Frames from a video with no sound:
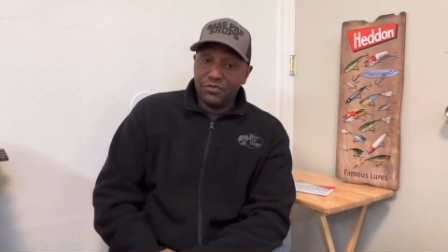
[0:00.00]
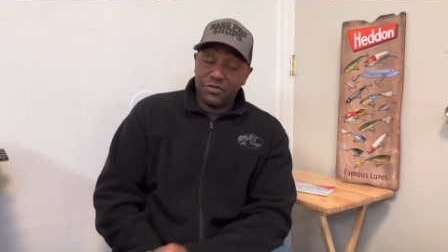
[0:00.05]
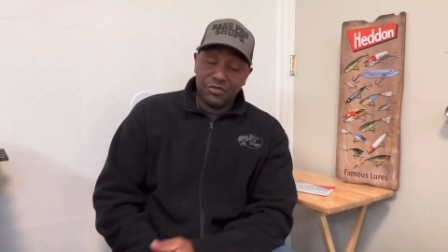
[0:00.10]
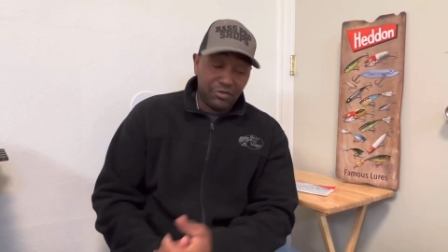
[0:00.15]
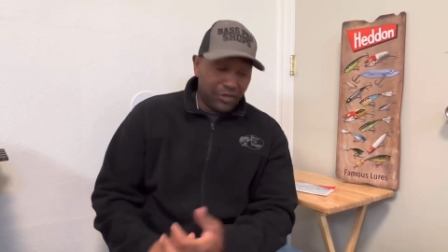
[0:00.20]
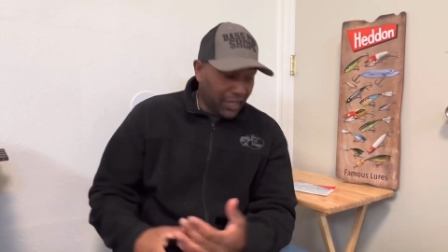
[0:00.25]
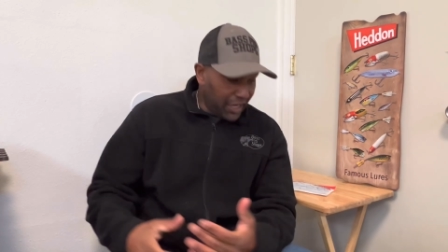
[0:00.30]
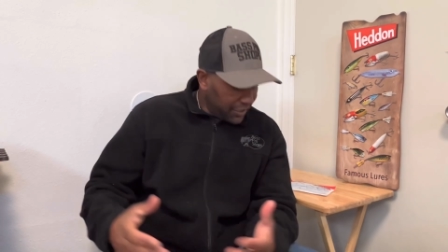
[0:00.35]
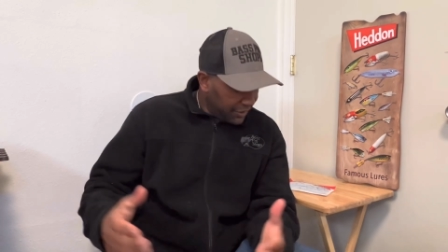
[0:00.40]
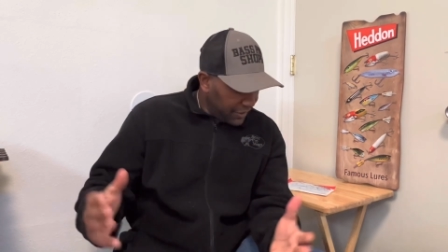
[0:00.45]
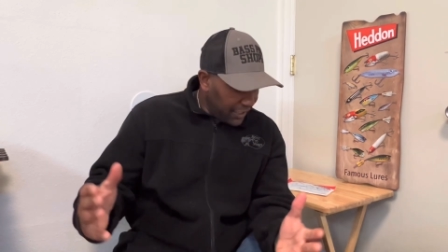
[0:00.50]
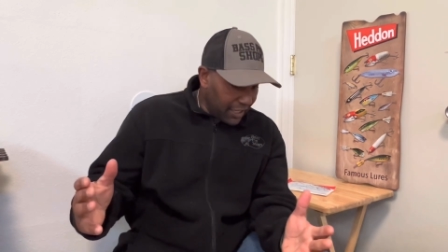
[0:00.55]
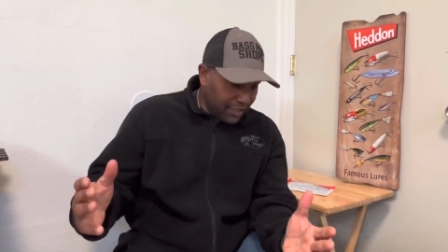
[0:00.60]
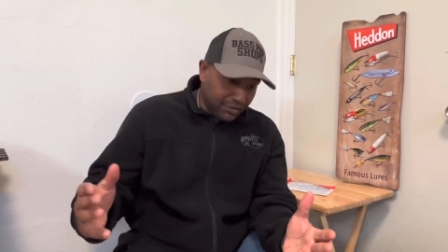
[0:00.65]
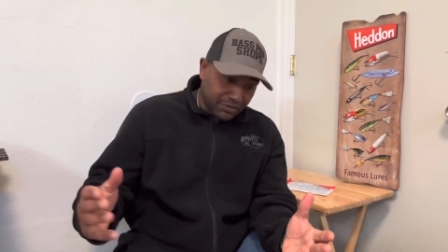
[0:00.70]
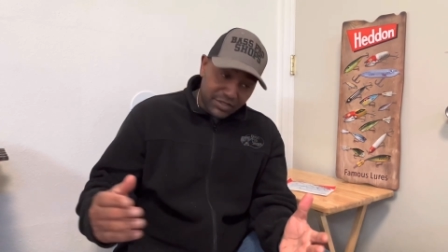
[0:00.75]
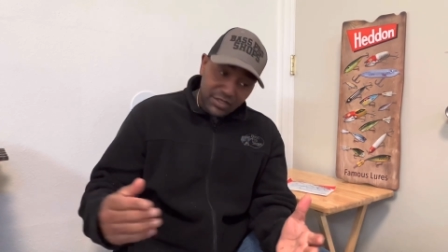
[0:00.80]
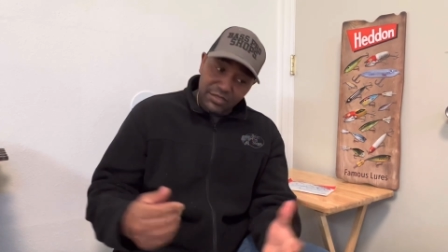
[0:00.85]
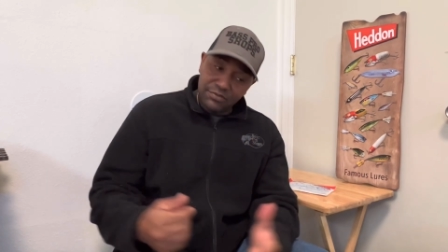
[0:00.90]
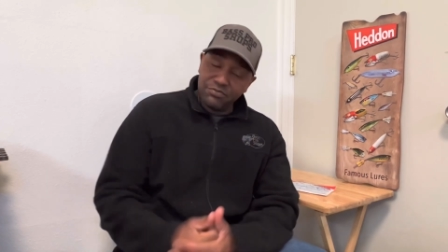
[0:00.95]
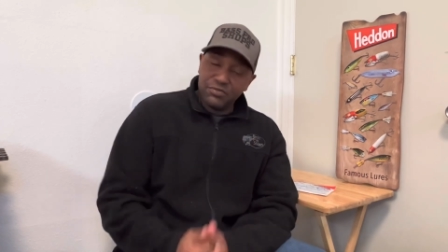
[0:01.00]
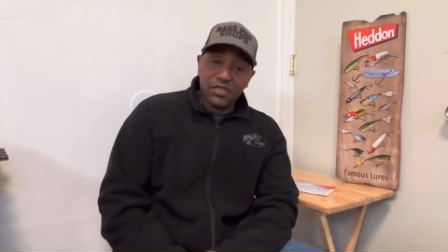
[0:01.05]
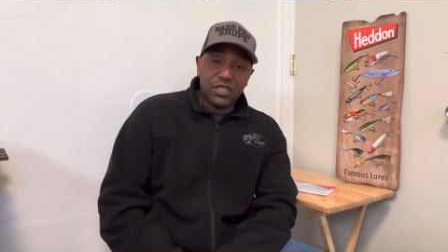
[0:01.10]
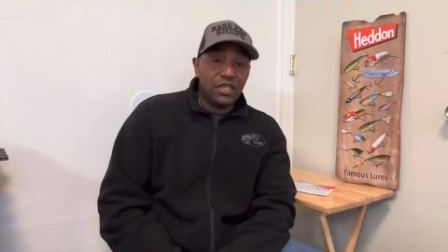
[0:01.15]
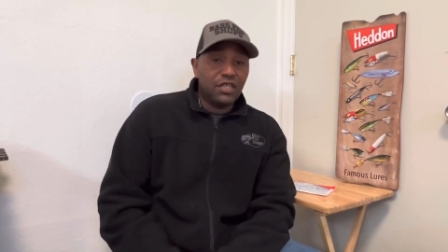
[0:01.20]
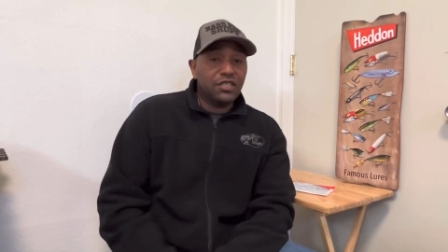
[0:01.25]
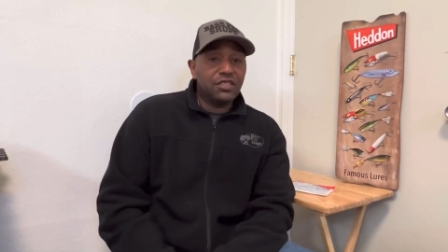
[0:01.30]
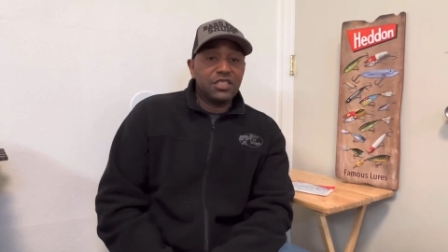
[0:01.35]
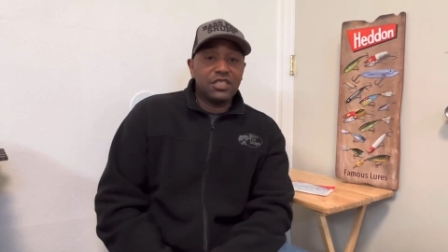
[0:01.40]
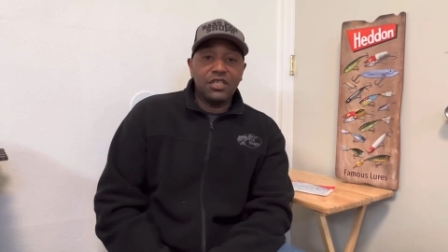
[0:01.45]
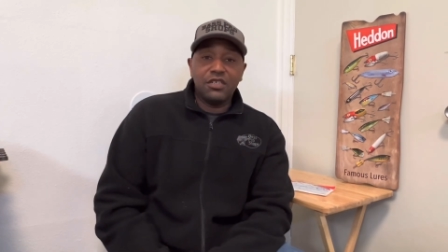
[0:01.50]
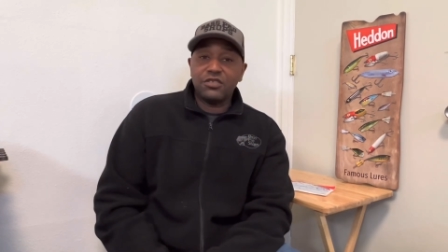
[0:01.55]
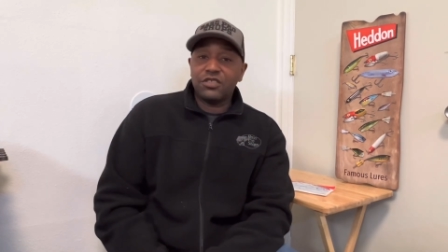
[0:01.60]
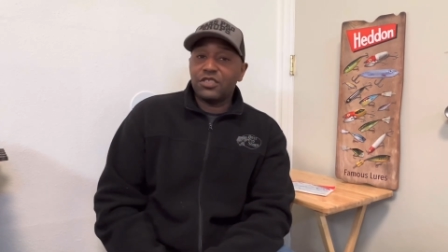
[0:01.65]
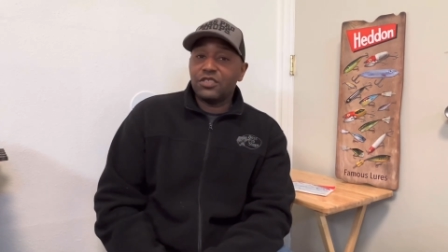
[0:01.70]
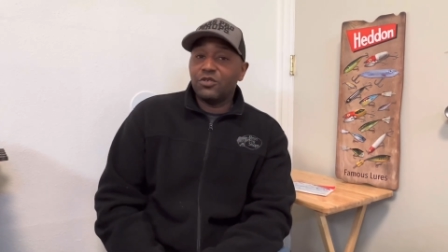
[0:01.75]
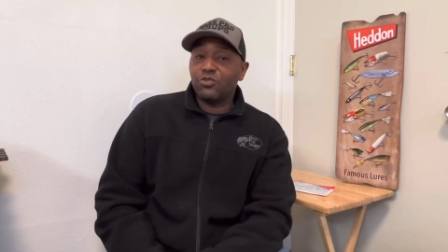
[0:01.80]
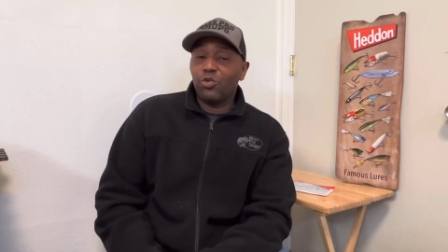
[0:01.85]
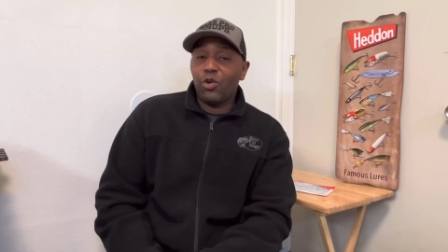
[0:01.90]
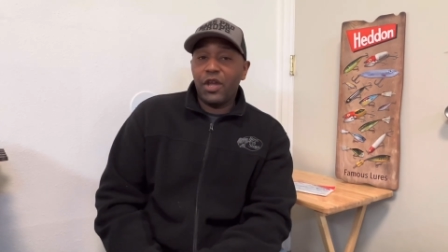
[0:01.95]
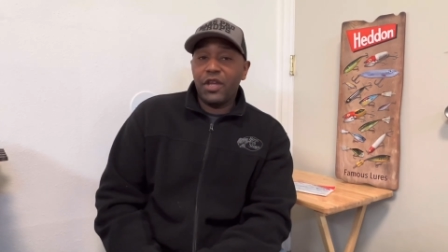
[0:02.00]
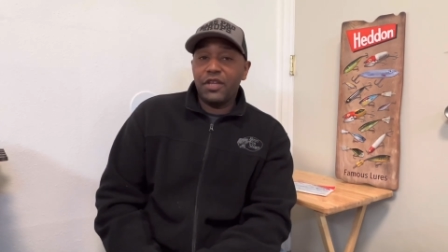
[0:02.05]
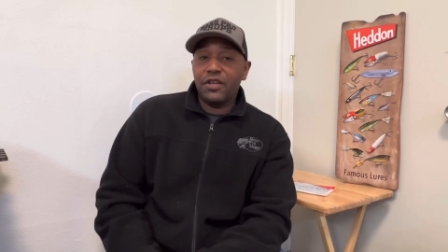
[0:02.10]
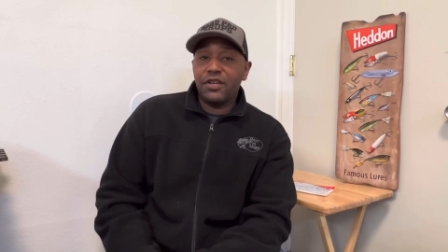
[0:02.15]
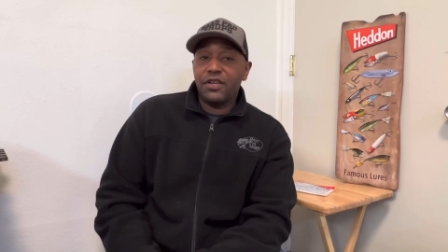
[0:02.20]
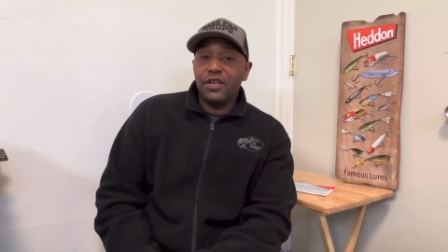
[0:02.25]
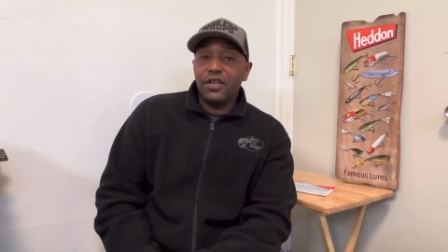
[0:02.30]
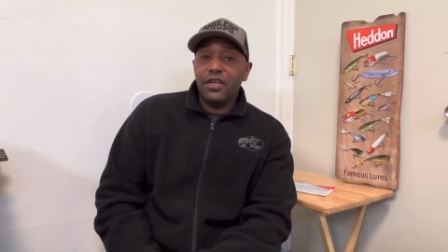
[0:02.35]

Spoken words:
3/8 ounce tungsten weight,